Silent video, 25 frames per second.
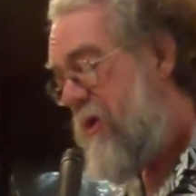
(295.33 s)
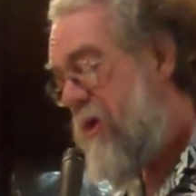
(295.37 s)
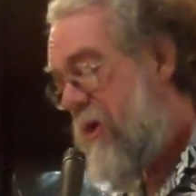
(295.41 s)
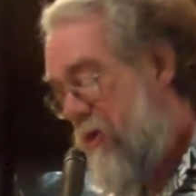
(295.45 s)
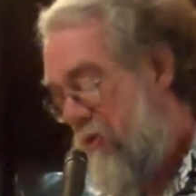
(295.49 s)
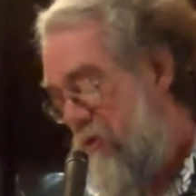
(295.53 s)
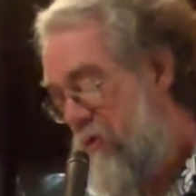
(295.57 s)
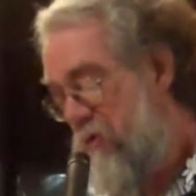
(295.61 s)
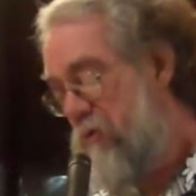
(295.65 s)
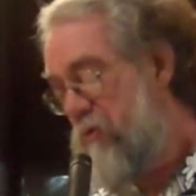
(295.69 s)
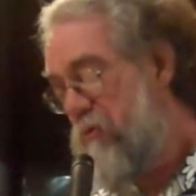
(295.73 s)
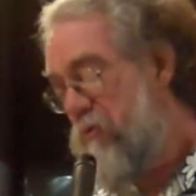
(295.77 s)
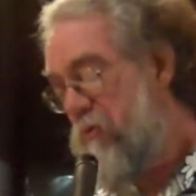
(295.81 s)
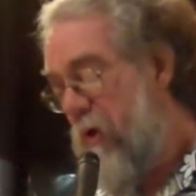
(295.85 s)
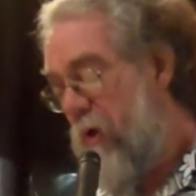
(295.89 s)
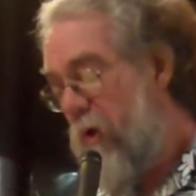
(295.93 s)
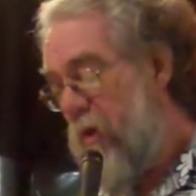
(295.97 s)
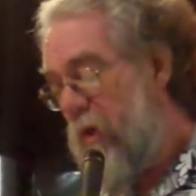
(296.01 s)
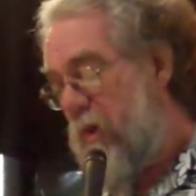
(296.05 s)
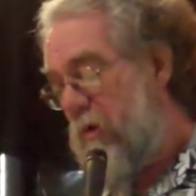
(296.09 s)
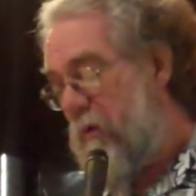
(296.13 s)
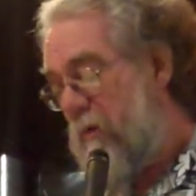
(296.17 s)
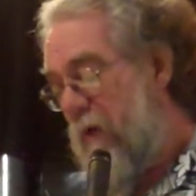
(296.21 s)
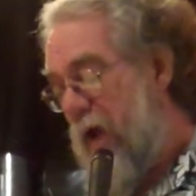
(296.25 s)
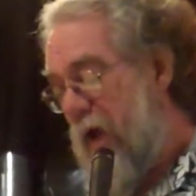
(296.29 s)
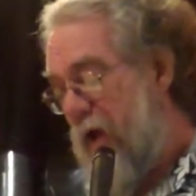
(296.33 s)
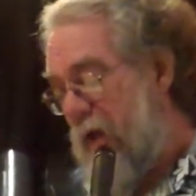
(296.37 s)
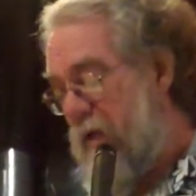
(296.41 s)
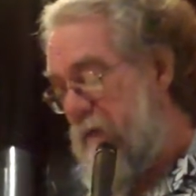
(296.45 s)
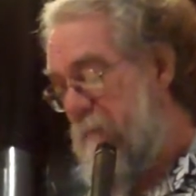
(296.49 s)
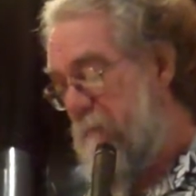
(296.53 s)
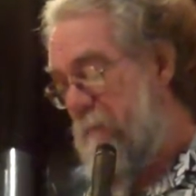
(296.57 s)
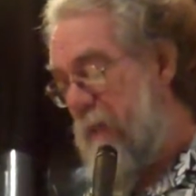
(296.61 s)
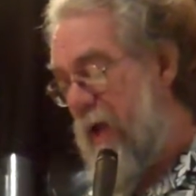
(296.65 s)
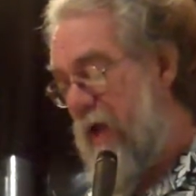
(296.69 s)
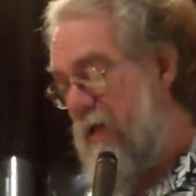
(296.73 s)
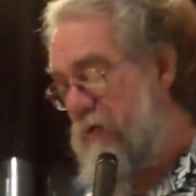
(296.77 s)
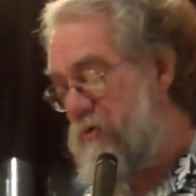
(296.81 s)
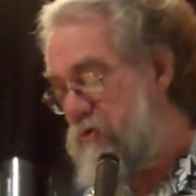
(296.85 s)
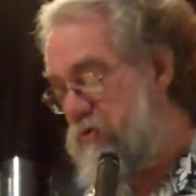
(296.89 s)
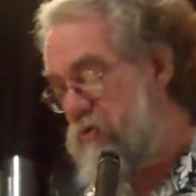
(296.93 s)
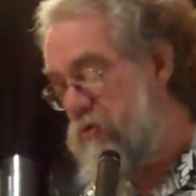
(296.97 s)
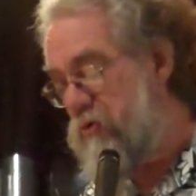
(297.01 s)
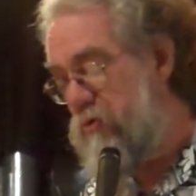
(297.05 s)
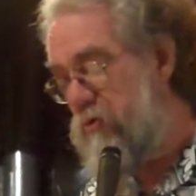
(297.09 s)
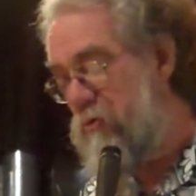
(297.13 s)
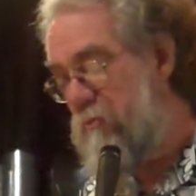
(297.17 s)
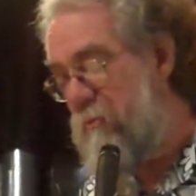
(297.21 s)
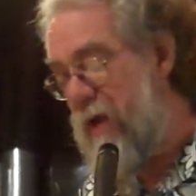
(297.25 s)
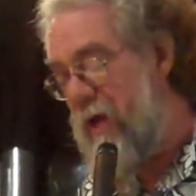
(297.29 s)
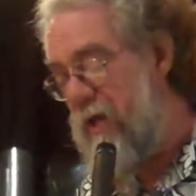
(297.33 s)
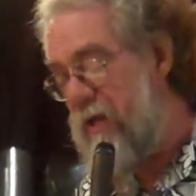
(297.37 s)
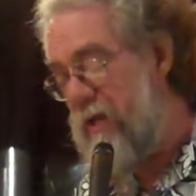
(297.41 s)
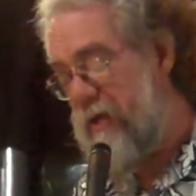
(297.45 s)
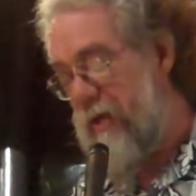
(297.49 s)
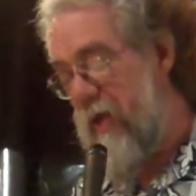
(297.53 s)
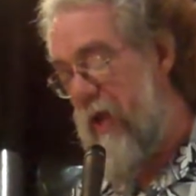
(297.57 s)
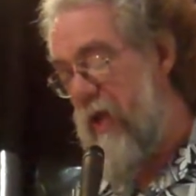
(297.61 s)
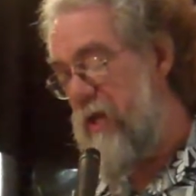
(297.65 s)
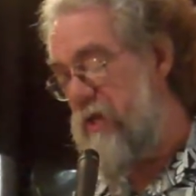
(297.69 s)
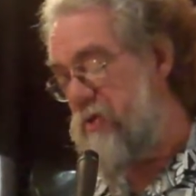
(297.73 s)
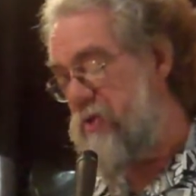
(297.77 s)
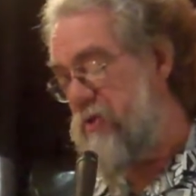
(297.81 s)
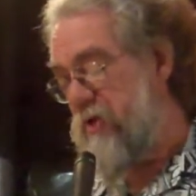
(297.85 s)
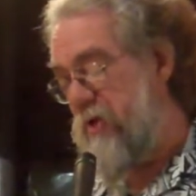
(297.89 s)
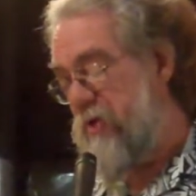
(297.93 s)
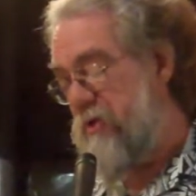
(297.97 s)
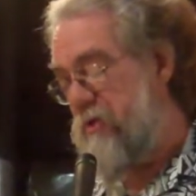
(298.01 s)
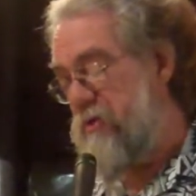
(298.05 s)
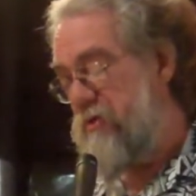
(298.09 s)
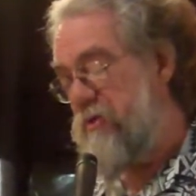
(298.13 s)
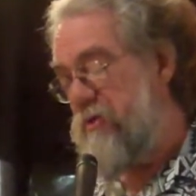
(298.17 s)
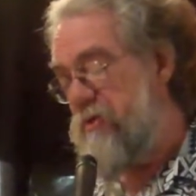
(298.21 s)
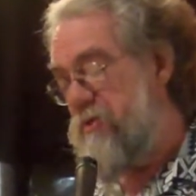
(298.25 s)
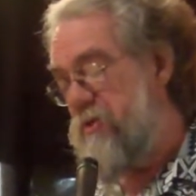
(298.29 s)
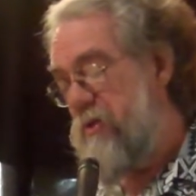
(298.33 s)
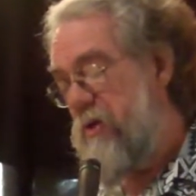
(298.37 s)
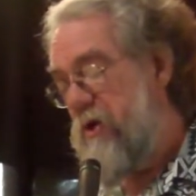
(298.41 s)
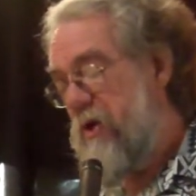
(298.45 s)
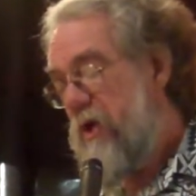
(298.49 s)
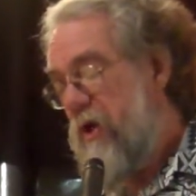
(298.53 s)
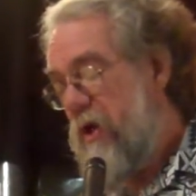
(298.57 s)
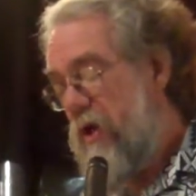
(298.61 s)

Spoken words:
New Roll-A-Rock combines 2 medications.